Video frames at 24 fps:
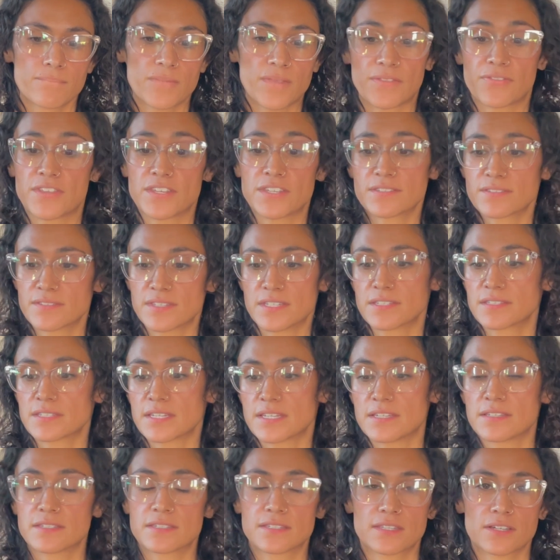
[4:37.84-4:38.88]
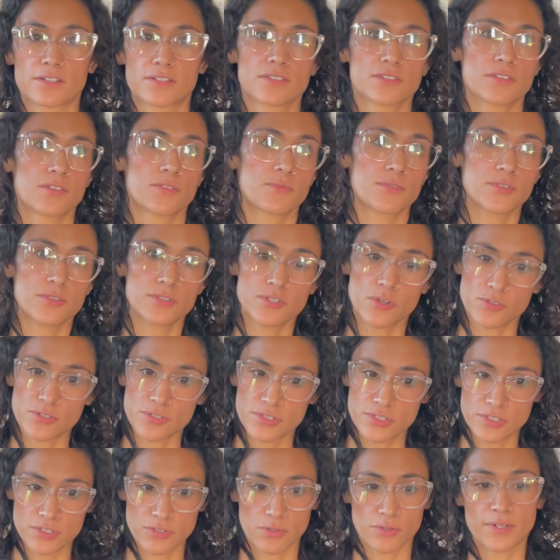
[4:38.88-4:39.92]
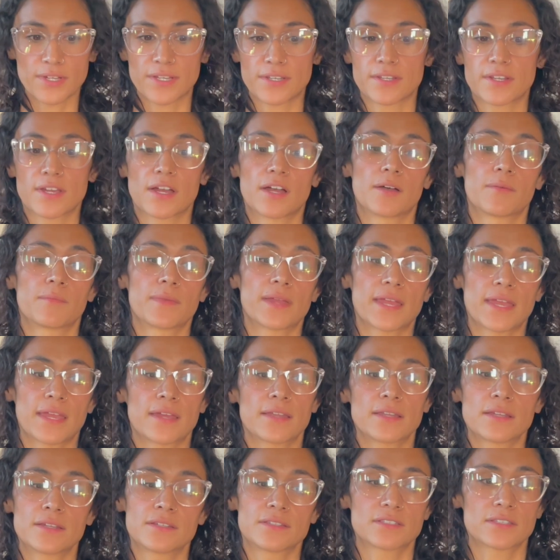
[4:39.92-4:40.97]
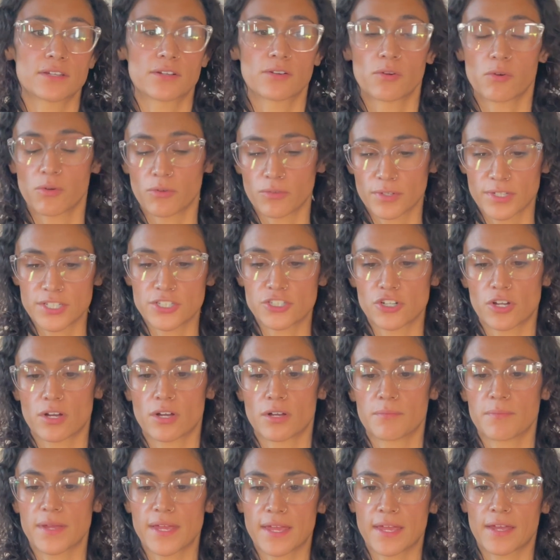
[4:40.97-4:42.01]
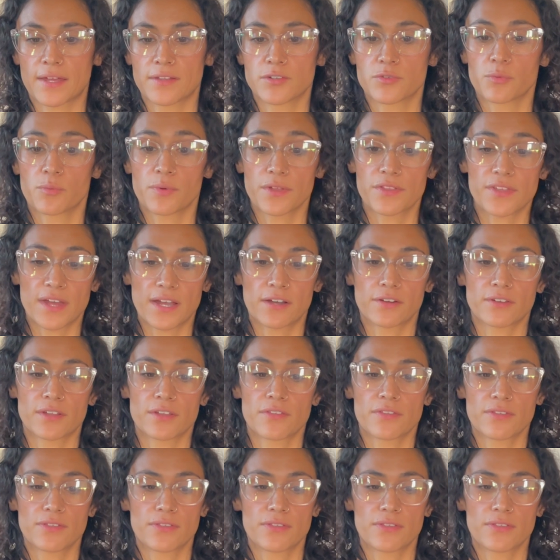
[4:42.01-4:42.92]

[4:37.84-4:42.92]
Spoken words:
this is their sole income. It is their only job, and without it